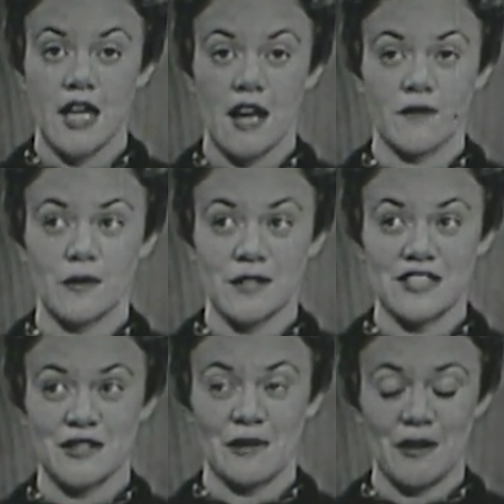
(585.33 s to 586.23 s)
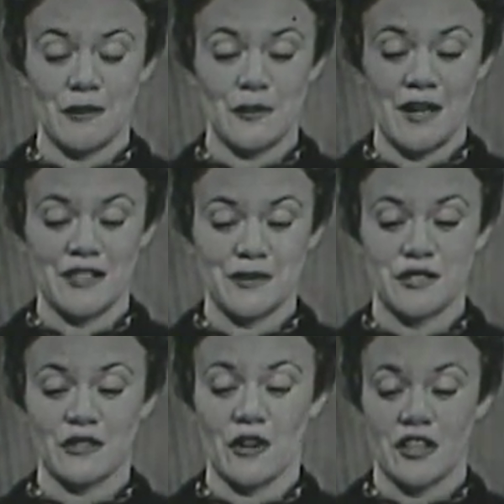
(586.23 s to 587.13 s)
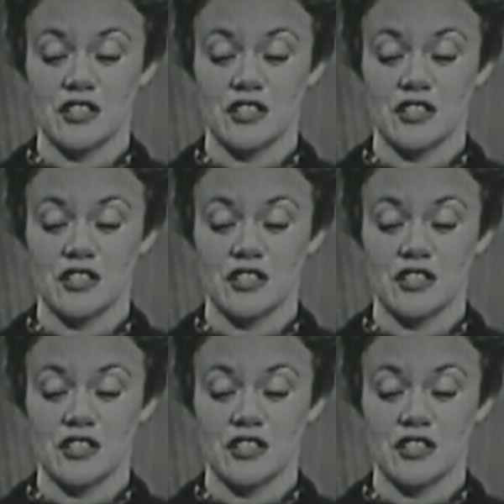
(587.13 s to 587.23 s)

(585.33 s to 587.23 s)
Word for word: every once in a while while you were drawing,